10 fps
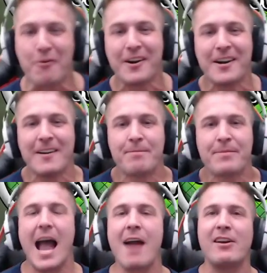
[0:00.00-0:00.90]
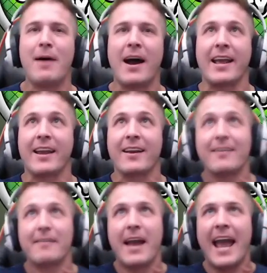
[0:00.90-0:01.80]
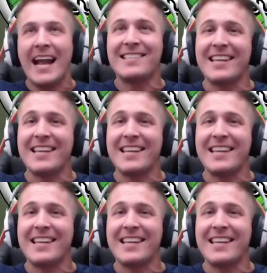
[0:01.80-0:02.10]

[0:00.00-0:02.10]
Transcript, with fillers: we go! Everybody, hands